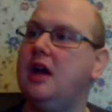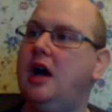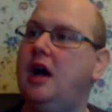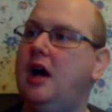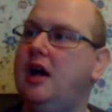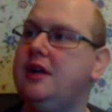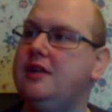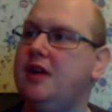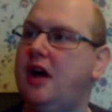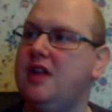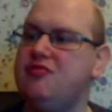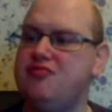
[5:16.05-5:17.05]
And
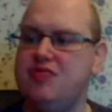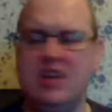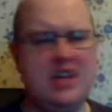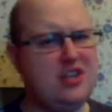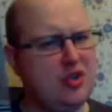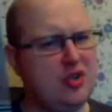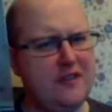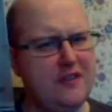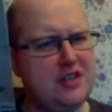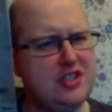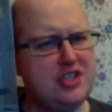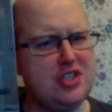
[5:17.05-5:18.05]
I really enjoyed the
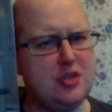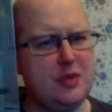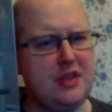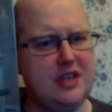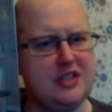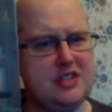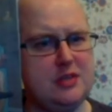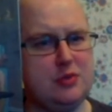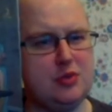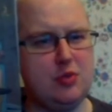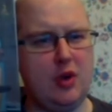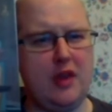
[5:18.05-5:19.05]
first issue of this. It
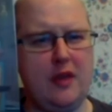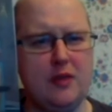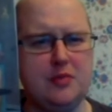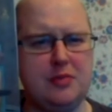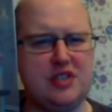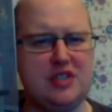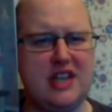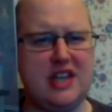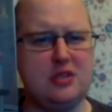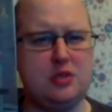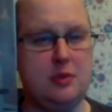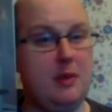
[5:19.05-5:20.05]
was one of those books
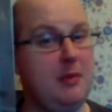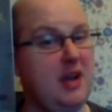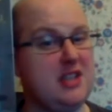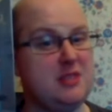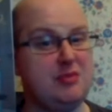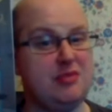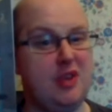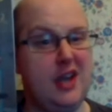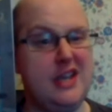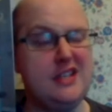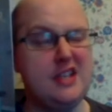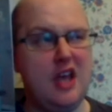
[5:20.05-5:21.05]
that took me by
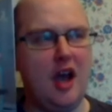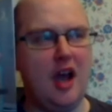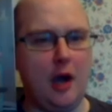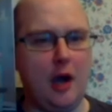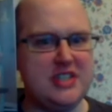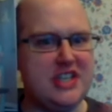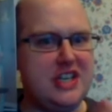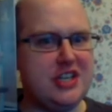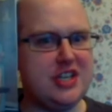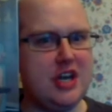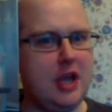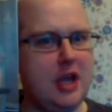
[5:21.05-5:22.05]
surprise. I was
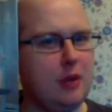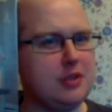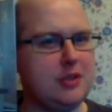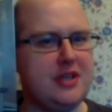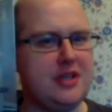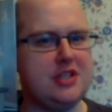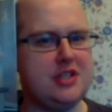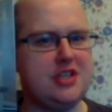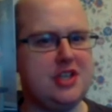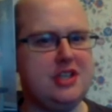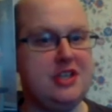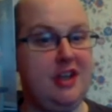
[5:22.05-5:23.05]
initially, I was a bit
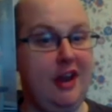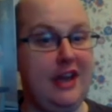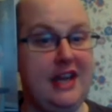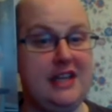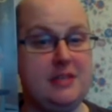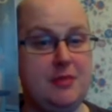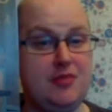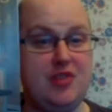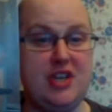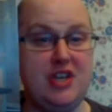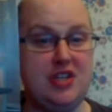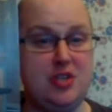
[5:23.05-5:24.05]
concerned, did I need to be
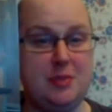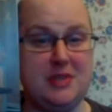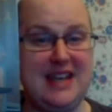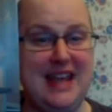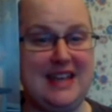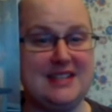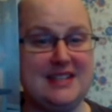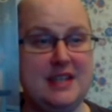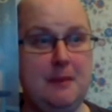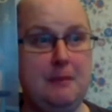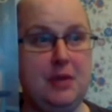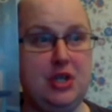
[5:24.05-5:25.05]
reading Jupiter's
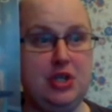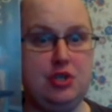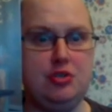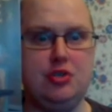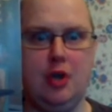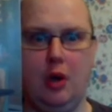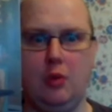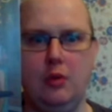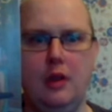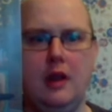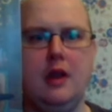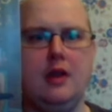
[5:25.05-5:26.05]
Legacy? But you don't.
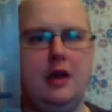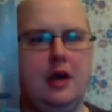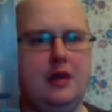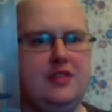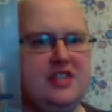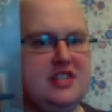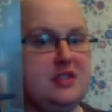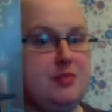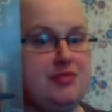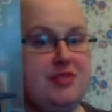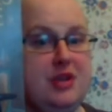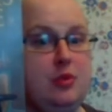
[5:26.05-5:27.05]
Uh, this is a
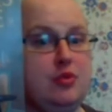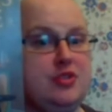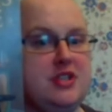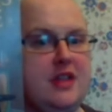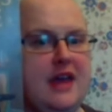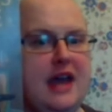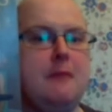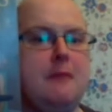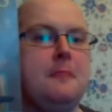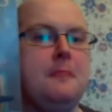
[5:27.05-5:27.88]
prequel to that.